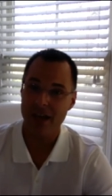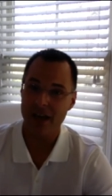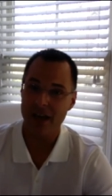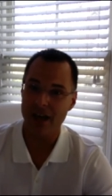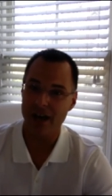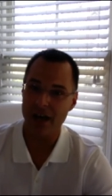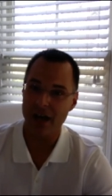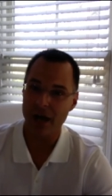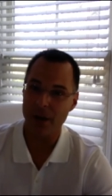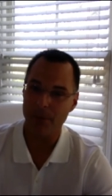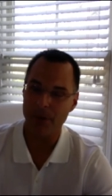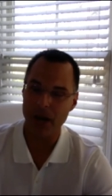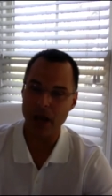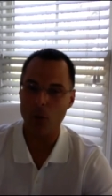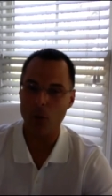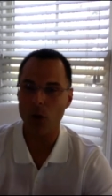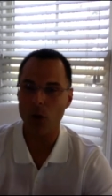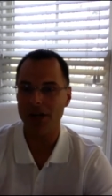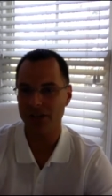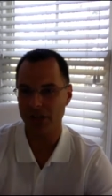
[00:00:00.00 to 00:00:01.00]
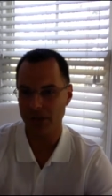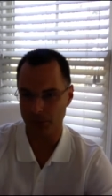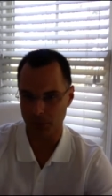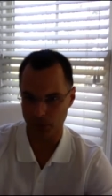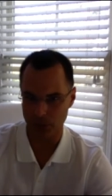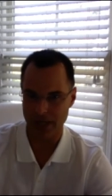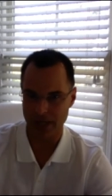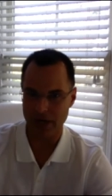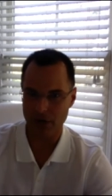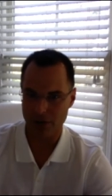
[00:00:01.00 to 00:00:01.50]
But I wanted to
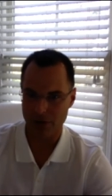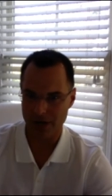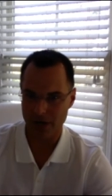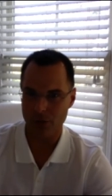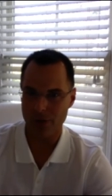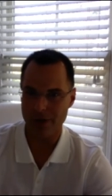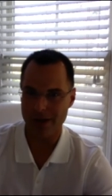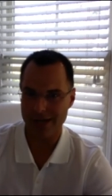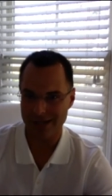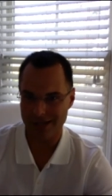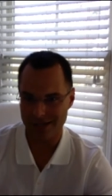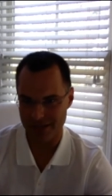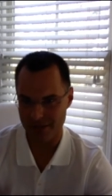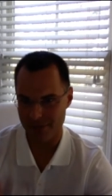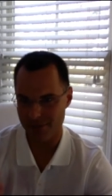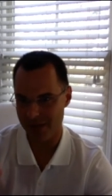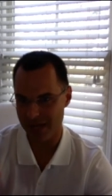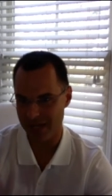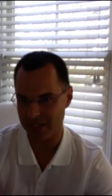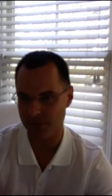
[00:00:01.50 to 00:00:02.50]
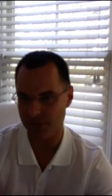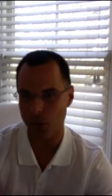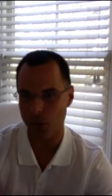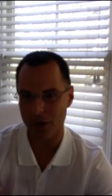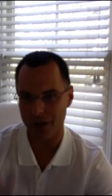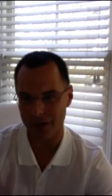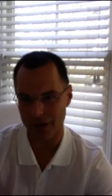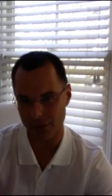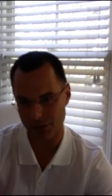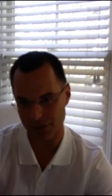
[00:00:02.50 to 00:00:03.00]
play right away, because in
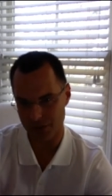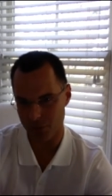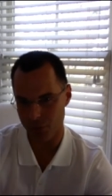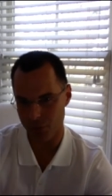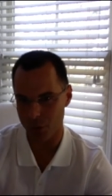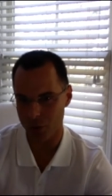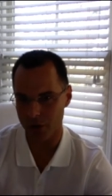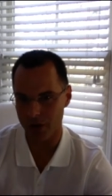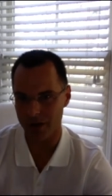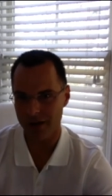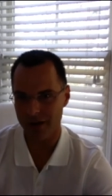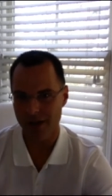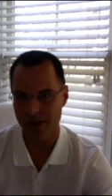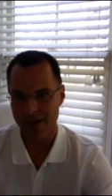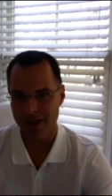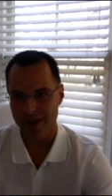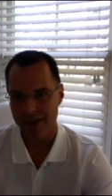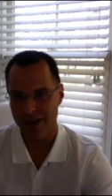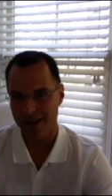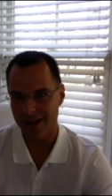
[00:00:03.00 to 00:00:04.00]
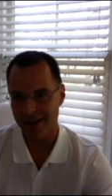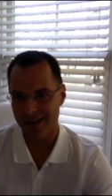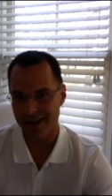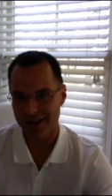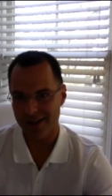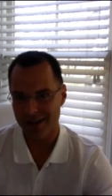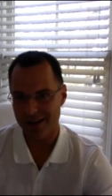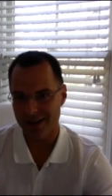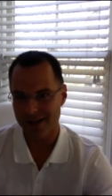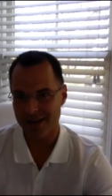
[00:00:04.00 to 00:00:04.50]
baseball it was more
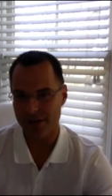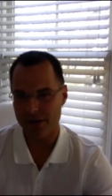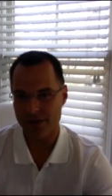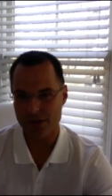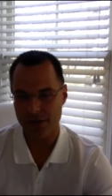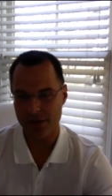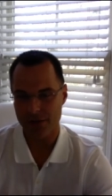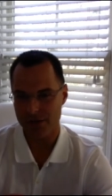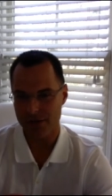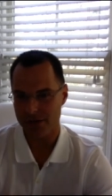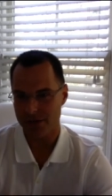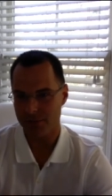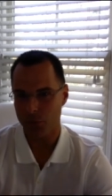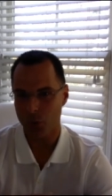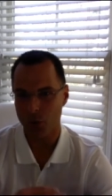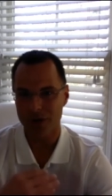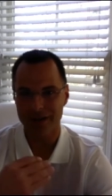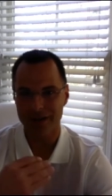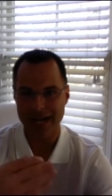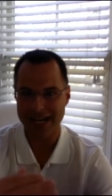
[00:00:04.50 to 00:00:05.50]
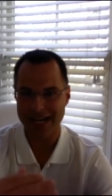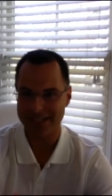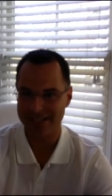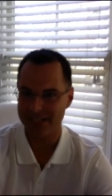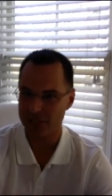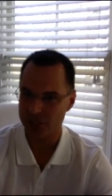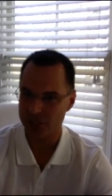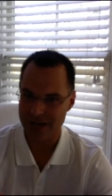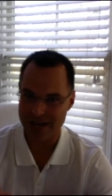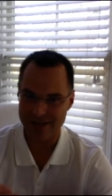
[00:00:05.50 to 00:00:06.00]
guys
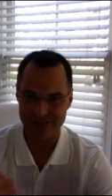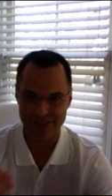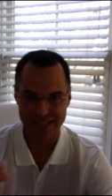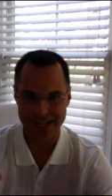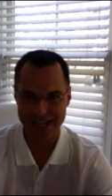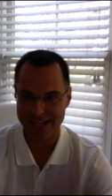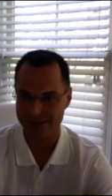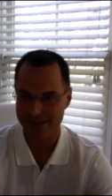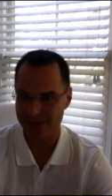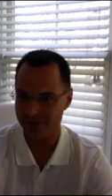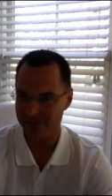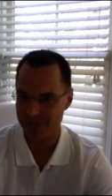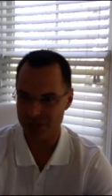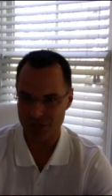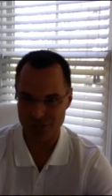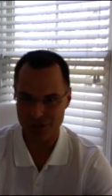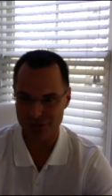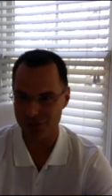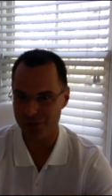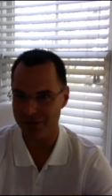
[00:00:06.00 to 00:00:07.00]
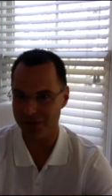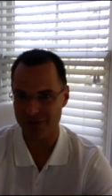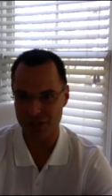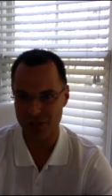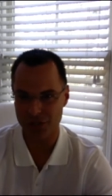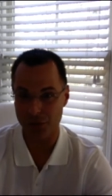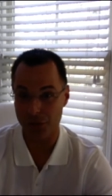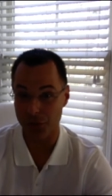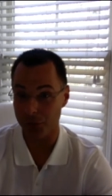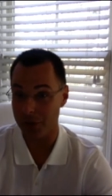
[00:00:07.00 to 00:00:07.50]
get drafted out of Division II,
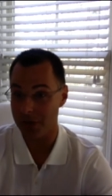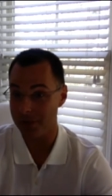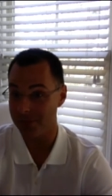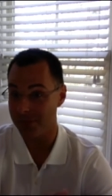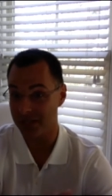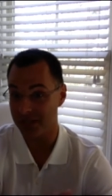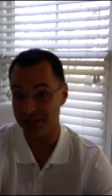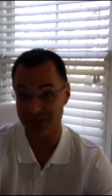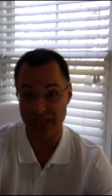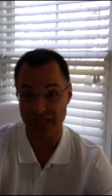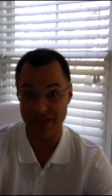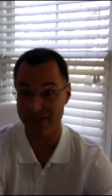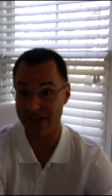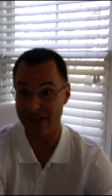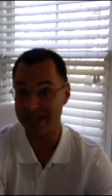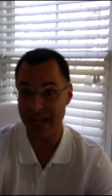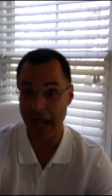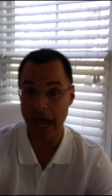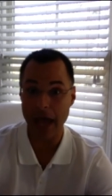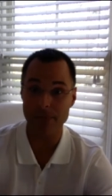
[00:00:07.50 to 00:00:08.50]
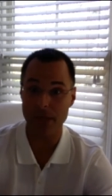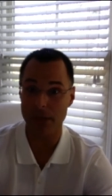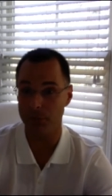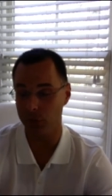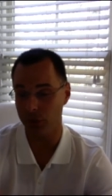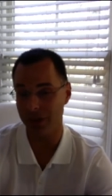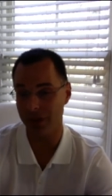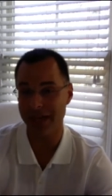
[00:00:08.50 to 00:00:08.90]
Division III, because they've had time to